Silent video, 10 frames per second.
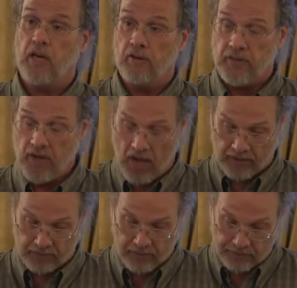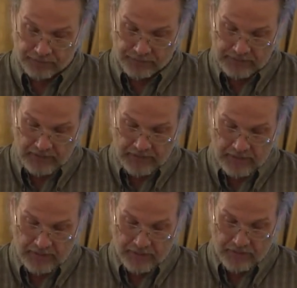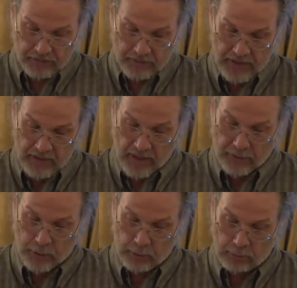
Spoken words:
in the next. The Industrial